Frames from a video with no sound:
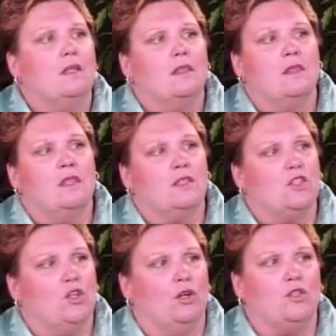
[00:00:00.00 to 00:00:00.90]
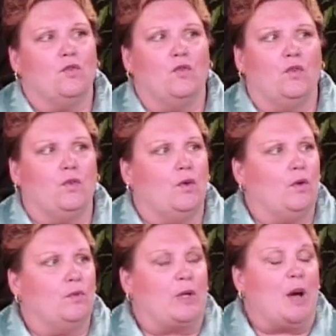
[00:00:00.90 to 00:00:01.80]
this church
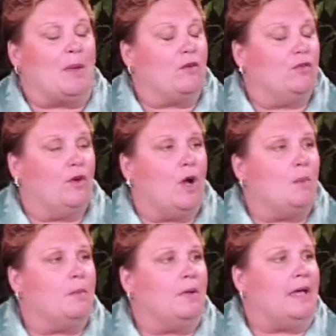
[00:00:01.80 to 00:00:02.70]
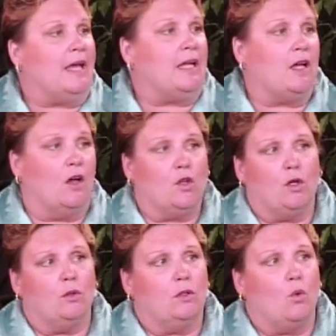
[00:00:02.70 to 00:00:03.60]
coming from any
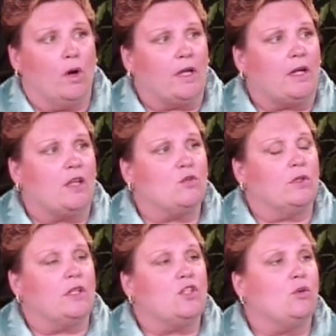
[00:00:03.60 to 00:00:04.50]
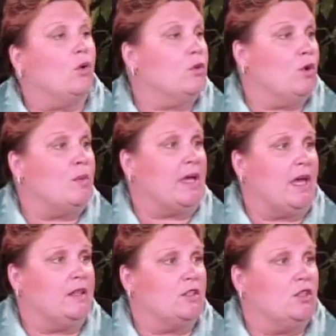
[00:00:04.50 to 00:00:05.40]
other organized religion or the Roman
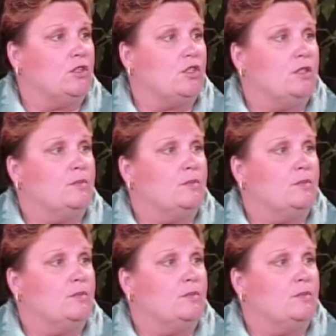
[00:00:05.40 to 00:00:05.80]
Catholic Church?